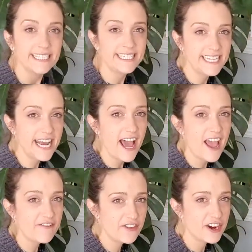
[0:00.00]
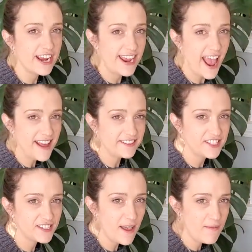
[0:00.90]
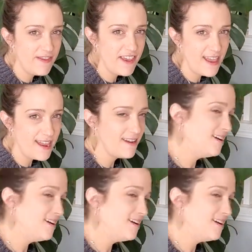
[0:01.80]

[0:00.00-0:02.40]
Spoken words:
Did I forget something?